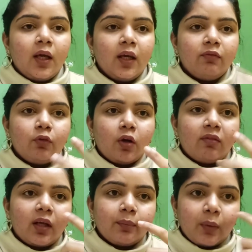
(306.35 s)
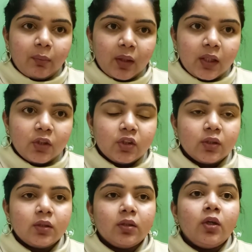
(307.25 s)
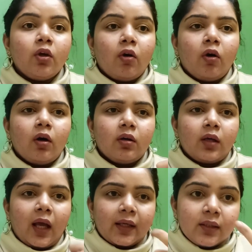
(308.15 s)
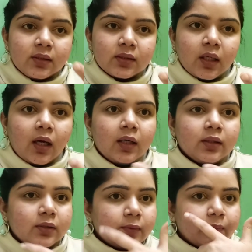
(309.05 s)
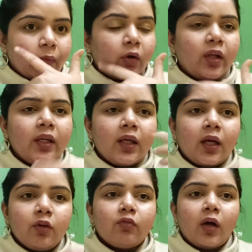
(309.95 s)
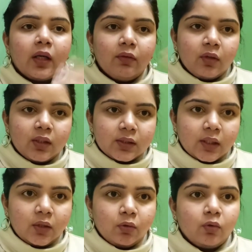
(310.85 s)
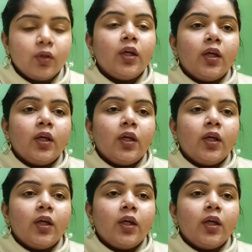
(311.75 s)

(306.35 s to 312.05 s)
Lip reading: If you have like pigmentation or acne scars or any kind of uneven skin tone,